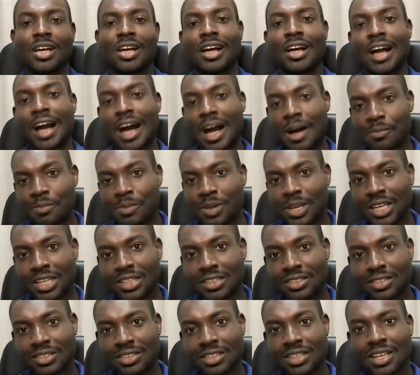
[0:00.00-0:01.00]
God
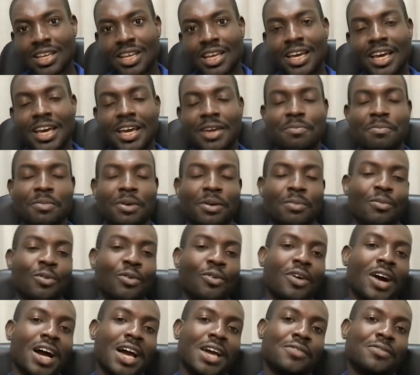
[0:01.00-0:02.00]
bless, and
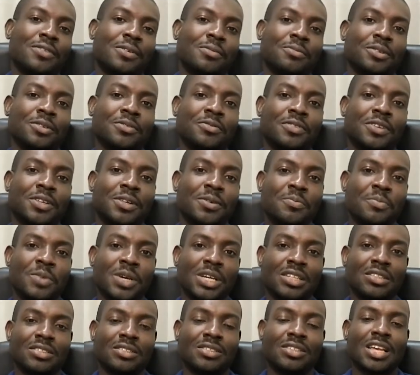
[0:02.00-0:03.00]
mabuhay from the
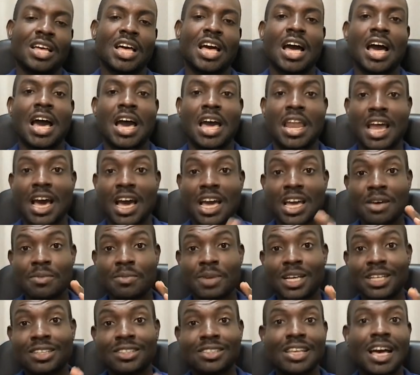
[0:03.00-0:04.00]
Philippines. And I am
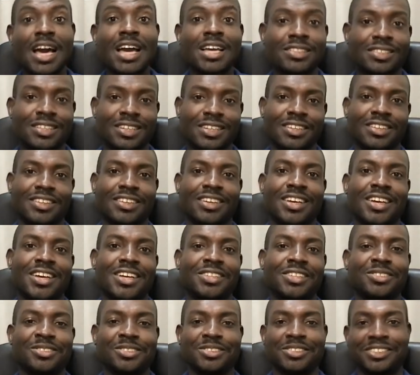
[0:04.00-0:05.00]
excited
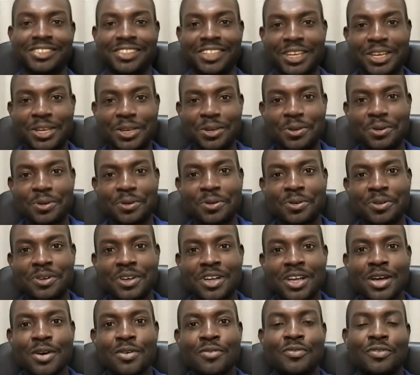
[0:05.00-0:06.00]
to see you
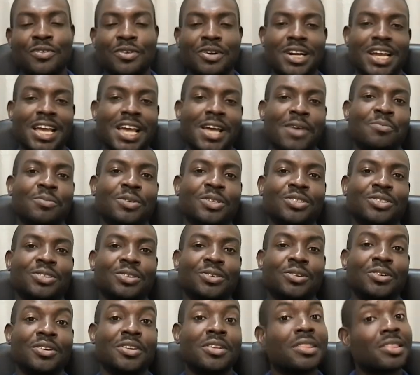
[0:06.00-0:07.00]
for
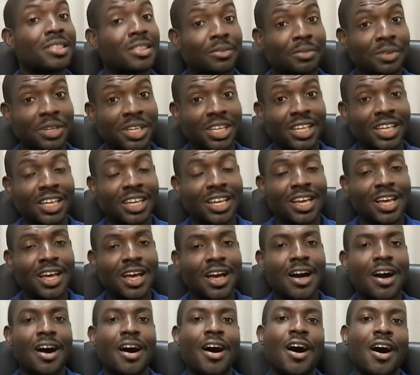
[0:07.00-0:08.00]
episode 3
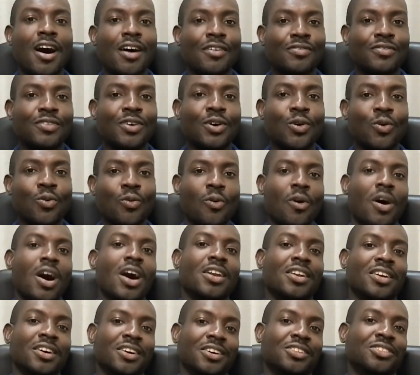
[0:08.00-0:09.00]
of
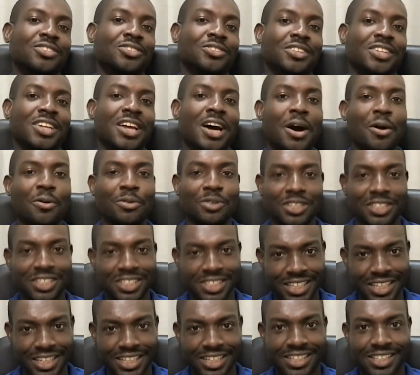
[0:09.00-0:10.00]
100 Hour
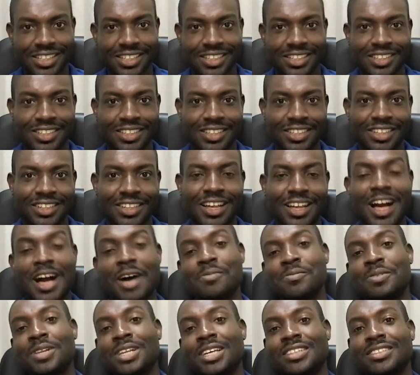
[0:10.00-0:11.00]
Check.
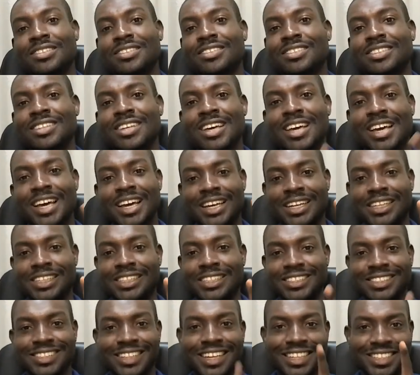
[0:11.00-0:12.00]
God bless and
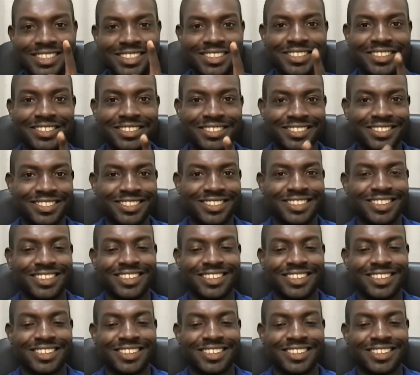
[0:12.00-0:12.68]
stay tuned.